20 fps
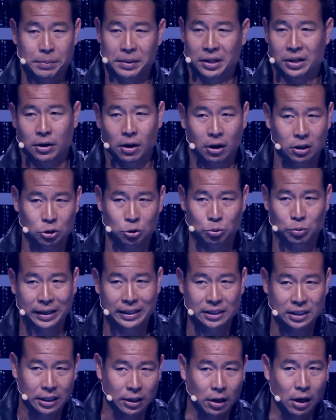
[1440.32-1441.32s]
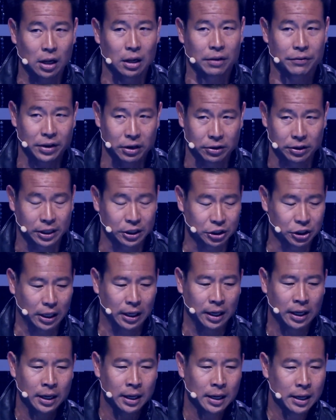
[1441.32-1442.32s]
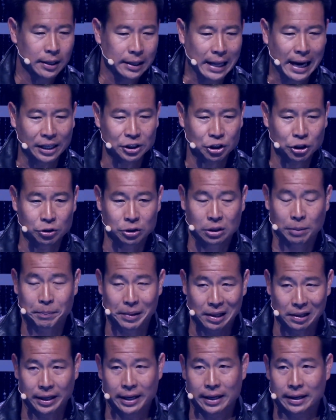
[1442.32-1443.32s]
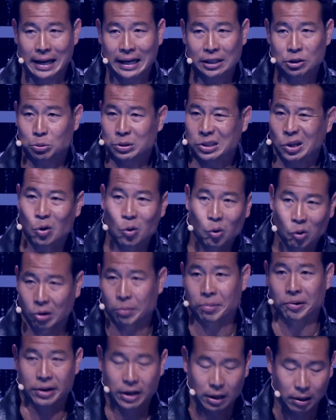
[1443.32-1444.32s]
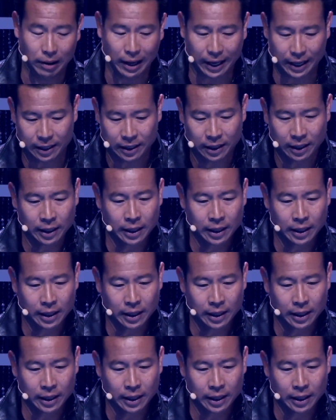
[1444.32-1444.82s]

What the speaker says: million was raised in all of Indonesia. Last year was $1 billion, last year was a horrible year, right?